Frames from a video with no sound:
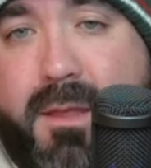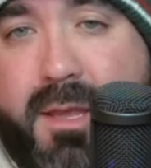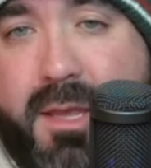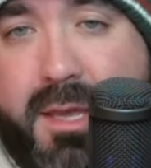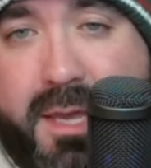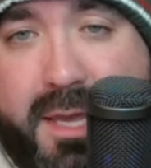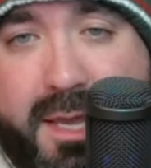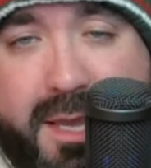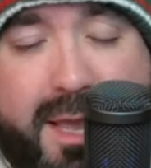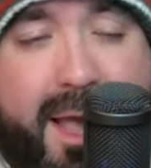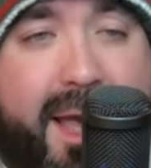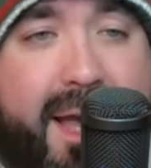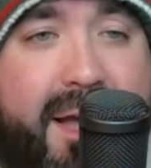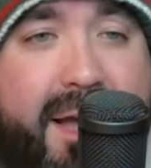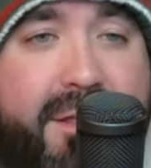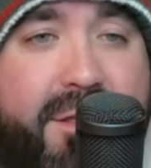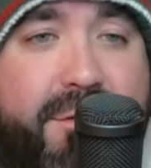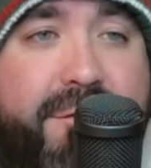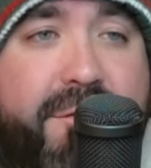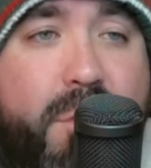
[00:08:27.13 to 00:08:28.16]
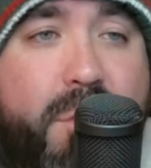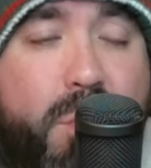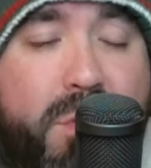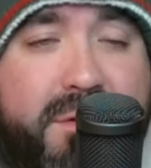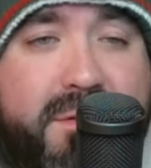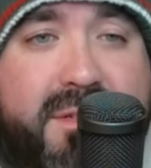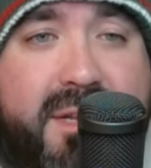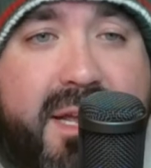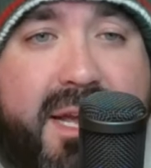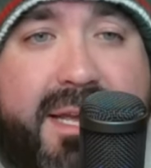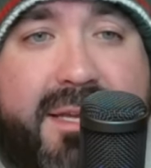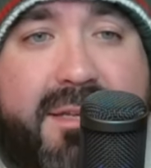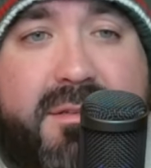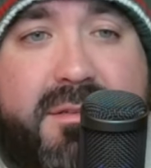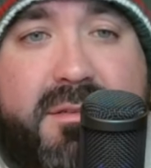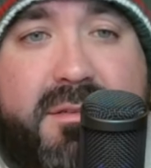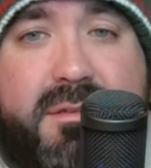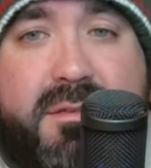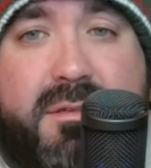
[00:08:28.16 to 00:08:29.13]
he had the foresight
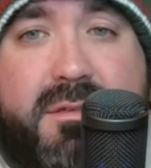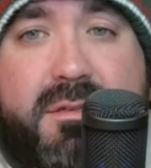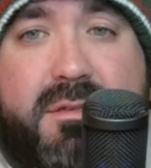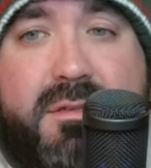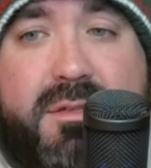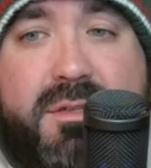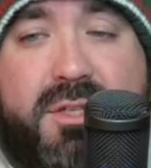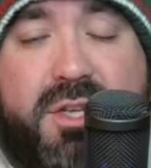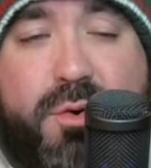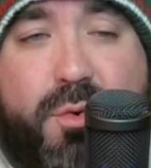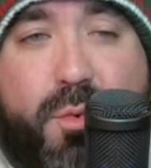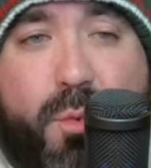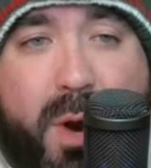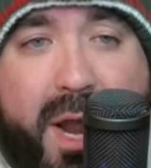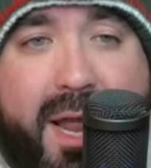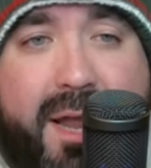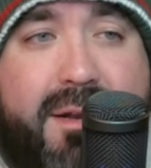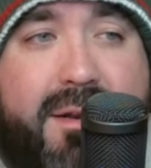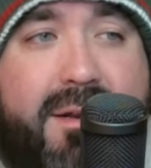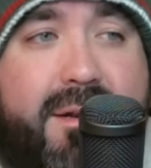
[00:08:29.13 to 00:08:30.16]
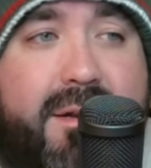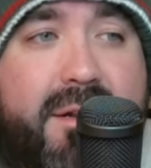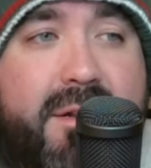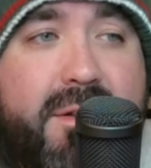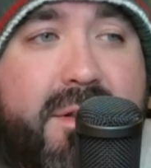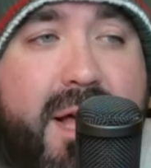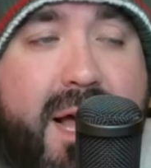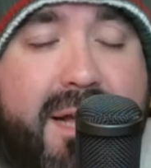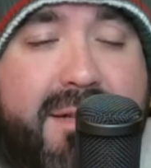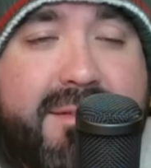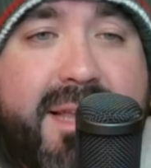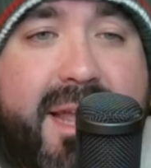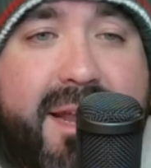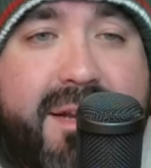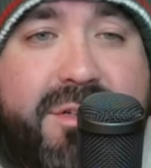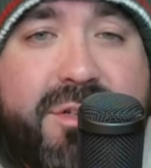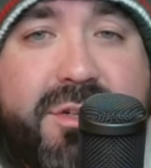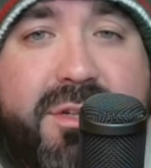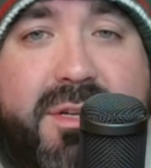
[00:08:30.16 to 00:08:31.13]
to, when Los
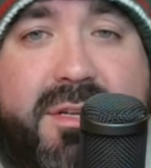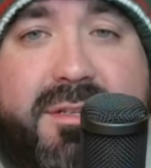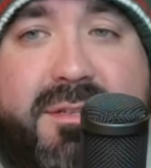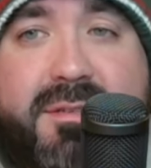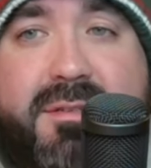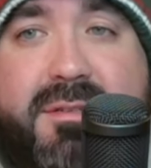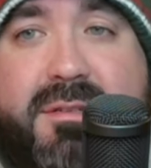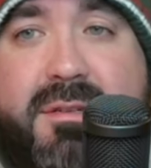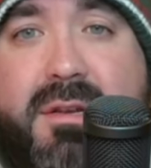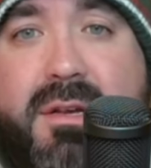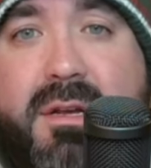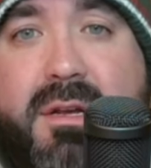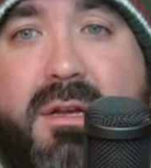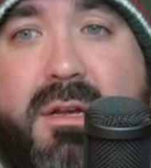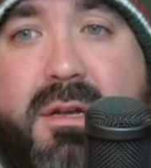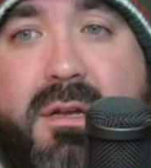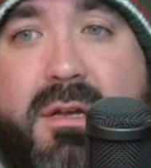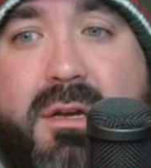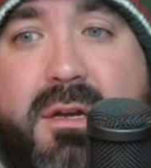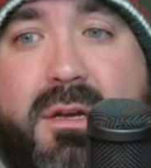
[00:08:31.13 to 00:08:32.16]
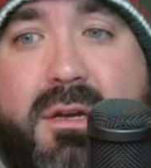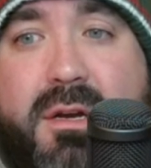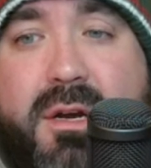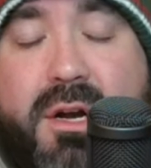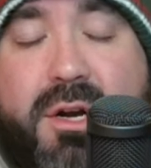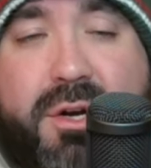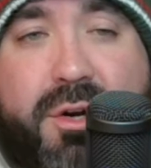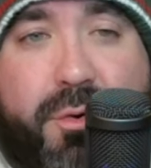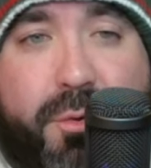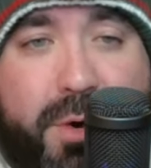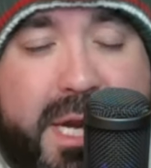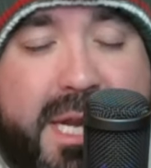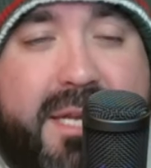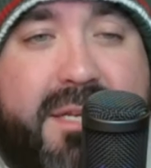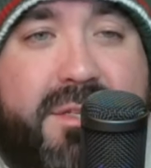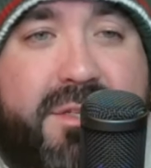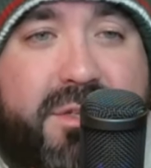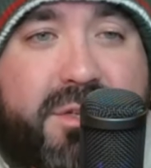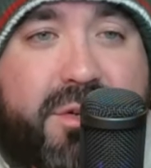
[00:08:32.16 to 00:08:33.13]
Angeles
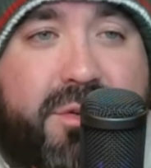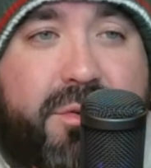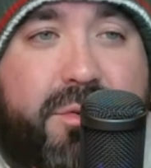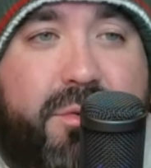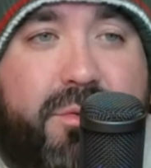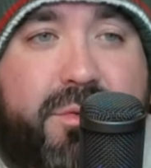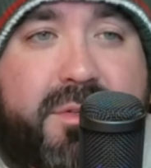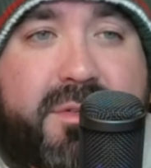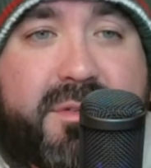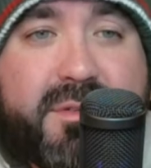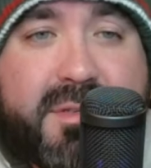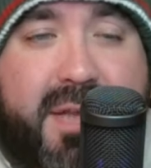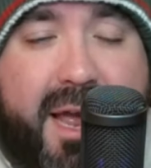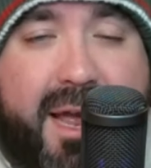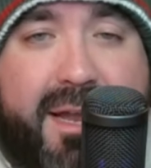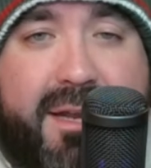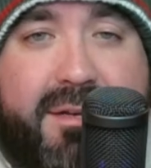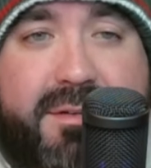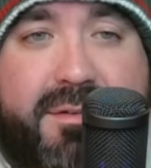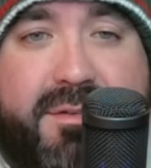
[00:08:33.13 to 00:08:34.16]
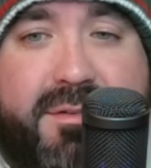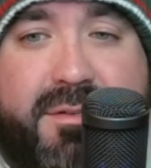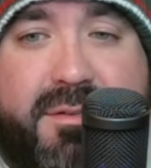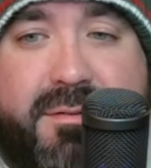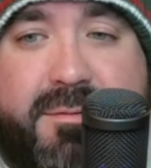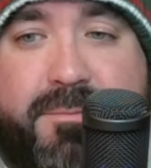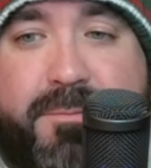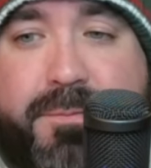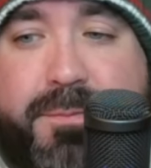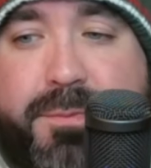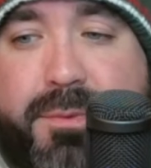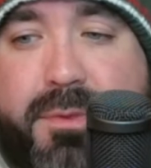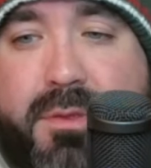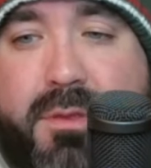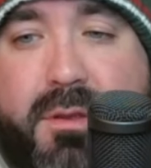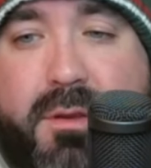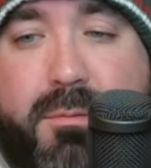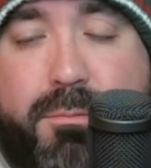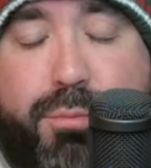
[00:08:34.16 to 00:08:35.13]
agreed to send
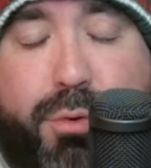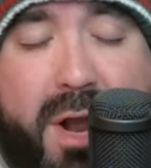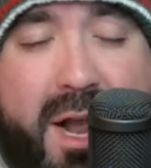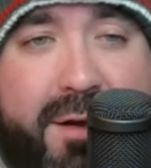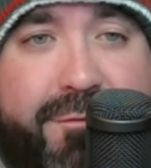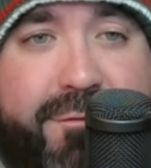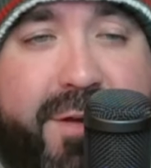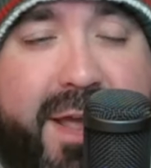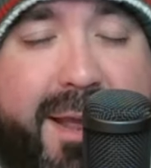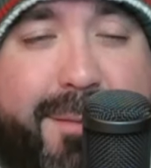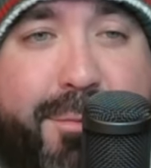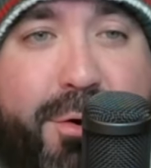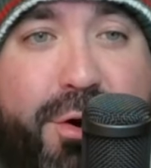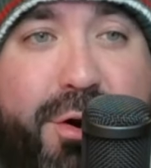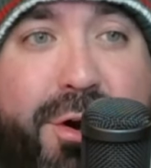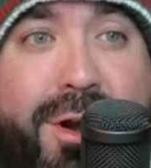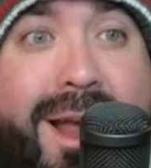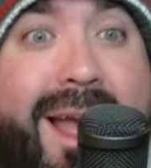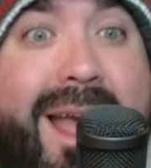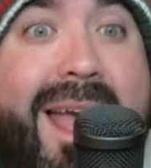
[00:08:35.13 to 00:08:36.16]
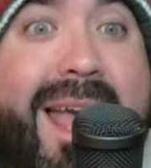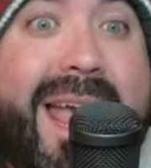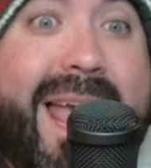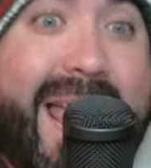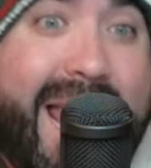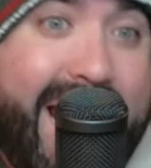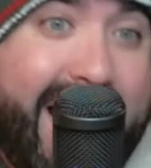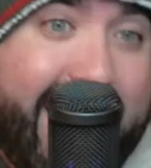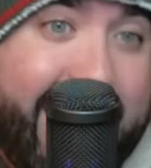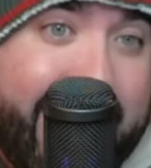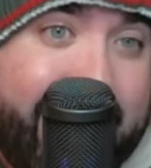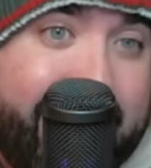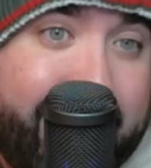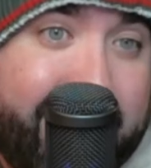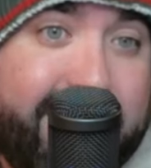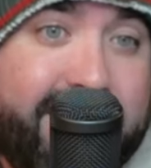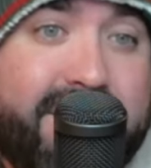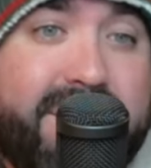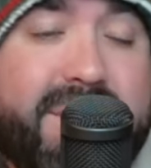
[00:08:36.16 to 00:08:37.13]
Brock Faber
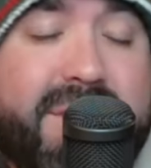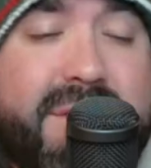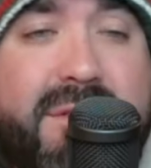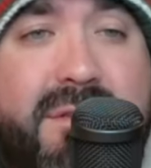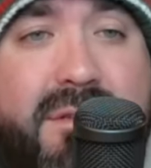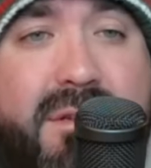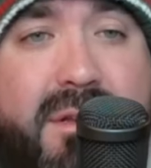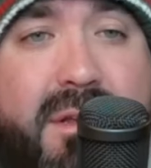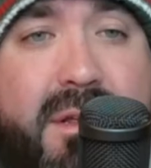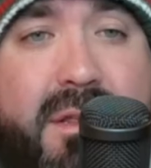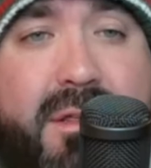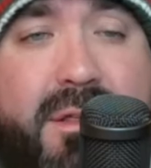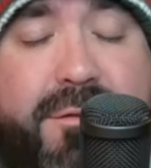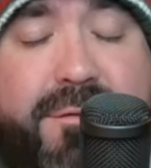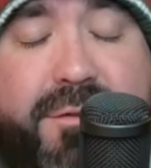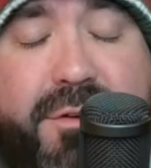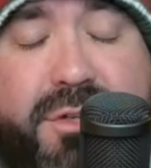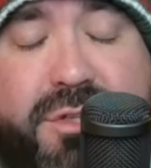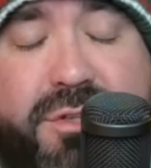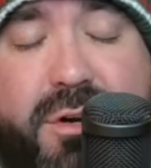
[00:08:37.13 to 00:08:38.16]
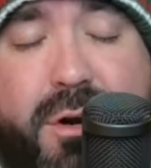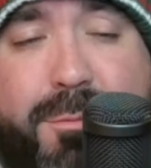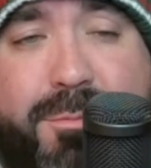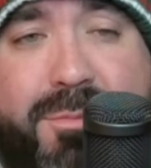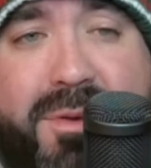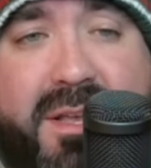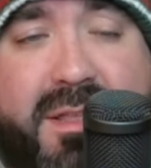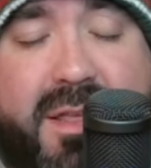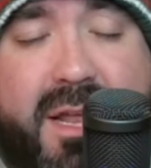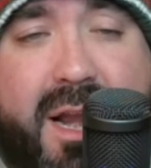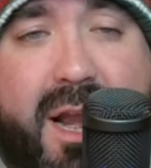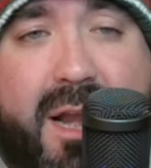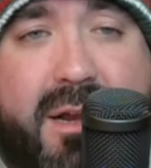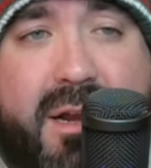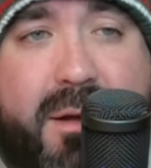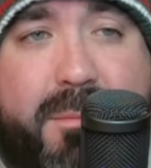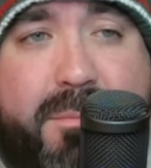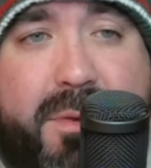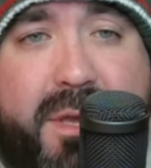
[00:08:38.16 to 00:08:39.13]
and the first-round pick that
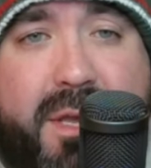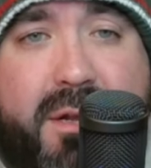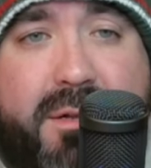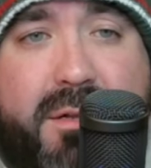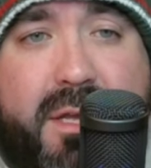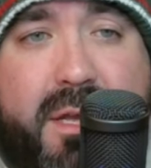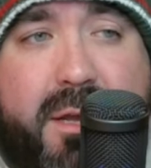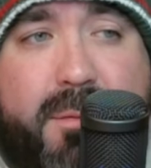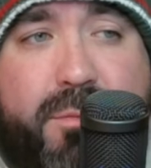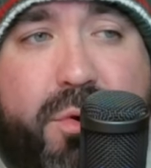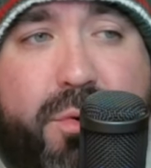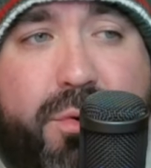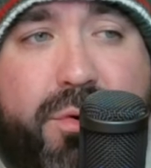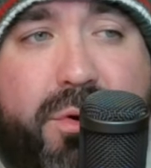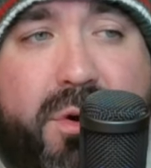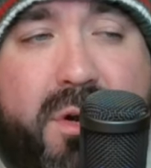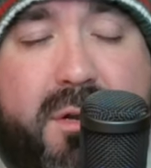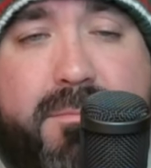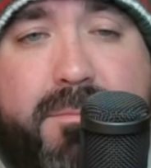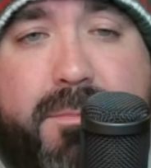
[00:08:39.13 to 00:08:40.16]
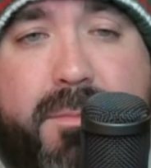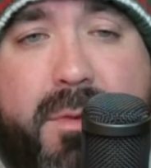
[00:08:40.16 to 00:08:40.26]
ended up being Liam Ohgren,